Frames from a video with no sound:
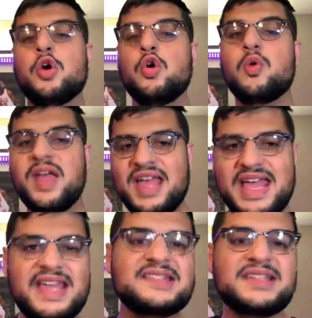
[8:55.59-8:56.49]
who
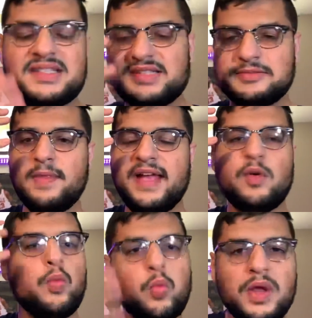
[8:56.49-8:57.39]
isn't like
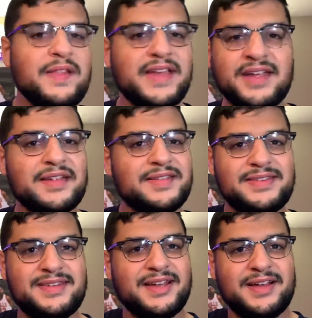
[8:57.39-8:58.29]
willing
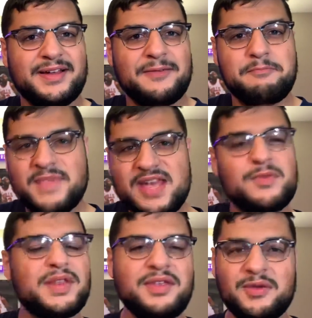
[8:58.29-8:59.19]
to meet
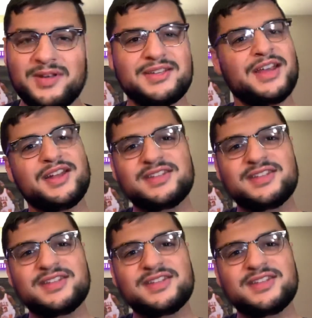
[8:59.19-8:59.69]
with you and